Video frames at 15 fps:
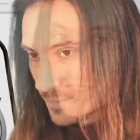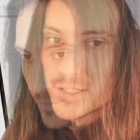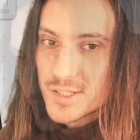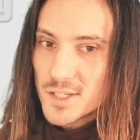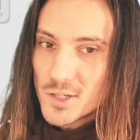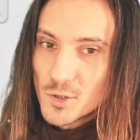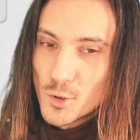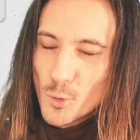
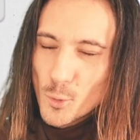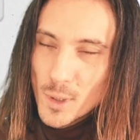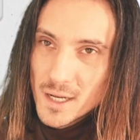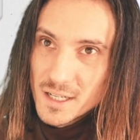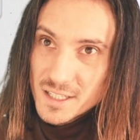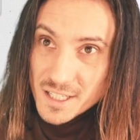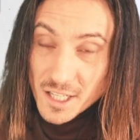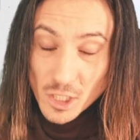So
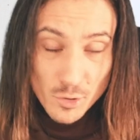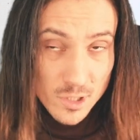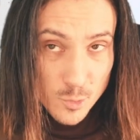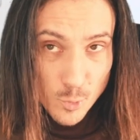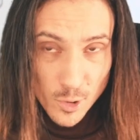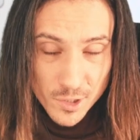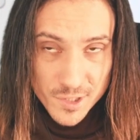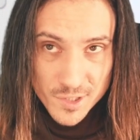it only
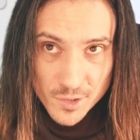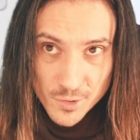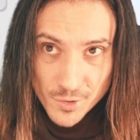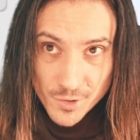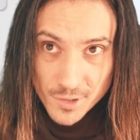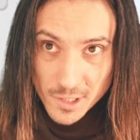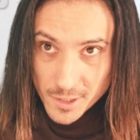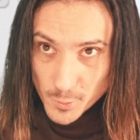works on
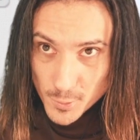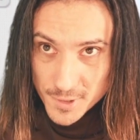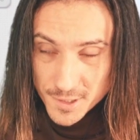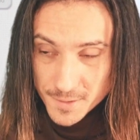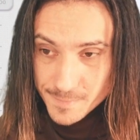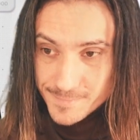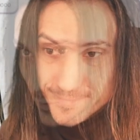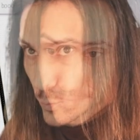
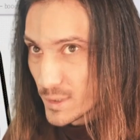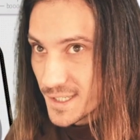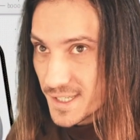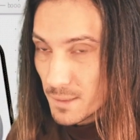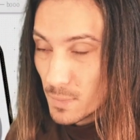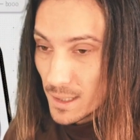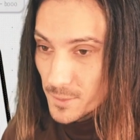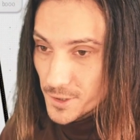Linux, which is a
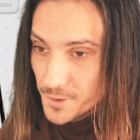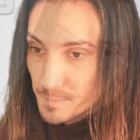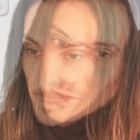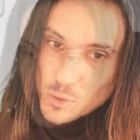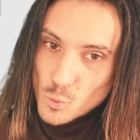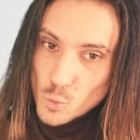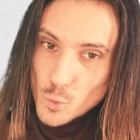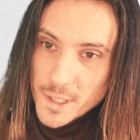bummer.
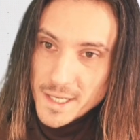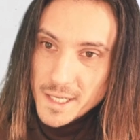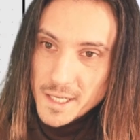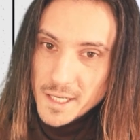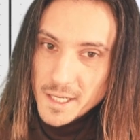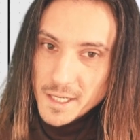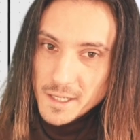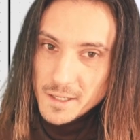
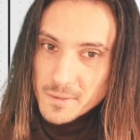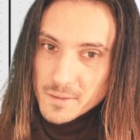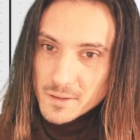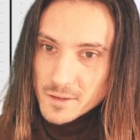We